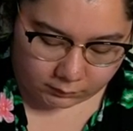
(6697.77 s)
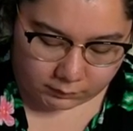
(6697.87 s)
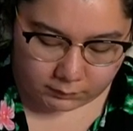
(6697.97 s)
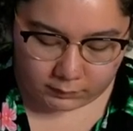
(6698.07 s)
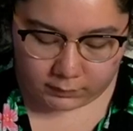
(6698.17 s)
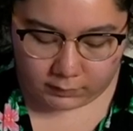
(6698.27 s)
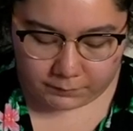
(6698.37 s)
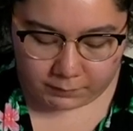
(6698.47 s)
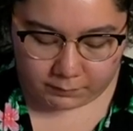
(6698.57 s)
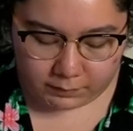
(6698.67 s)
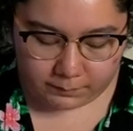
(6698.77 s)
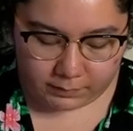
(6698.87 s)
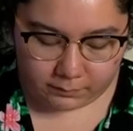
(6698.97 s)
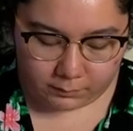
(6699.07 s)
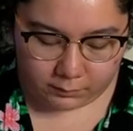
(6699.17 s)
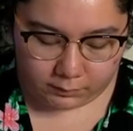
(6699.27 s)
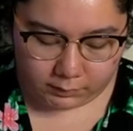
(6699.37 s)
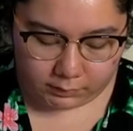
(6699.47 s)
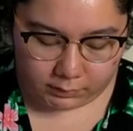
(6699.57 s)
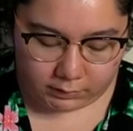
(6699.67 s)
So I think if there was a bit
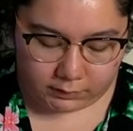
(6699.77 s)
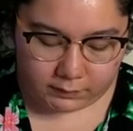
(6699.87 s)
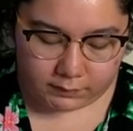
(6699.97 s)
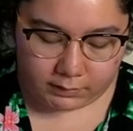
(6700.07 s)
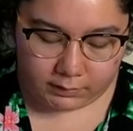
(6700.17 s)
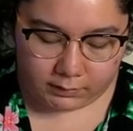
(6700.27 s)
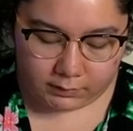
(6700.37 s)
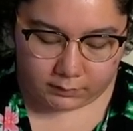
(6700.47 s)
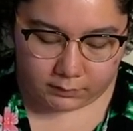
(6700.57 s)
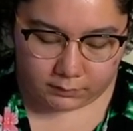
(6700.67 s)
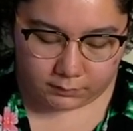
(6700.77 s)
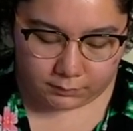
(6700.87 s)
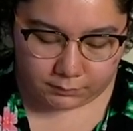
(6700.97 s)
more insight into